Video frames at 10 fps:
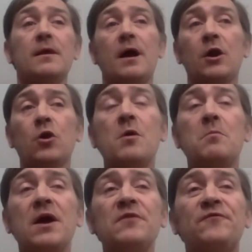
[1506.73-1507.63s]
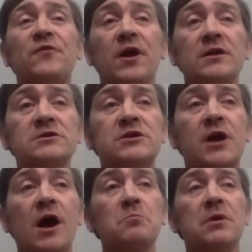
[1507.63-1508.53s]
a lot of my friends
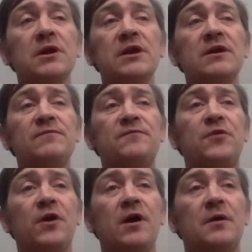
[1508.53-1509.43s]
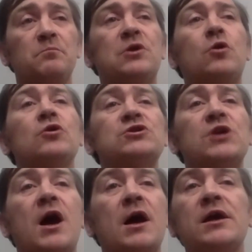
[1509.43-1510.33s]
can't believe that because
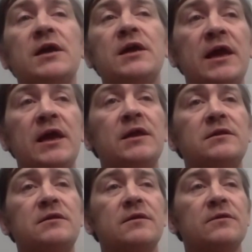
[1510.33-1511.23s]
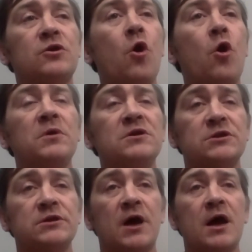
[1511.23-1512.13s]
I hate the commies
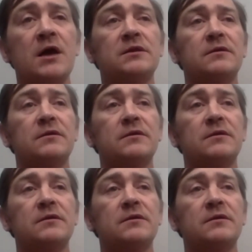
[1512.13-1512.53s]
and that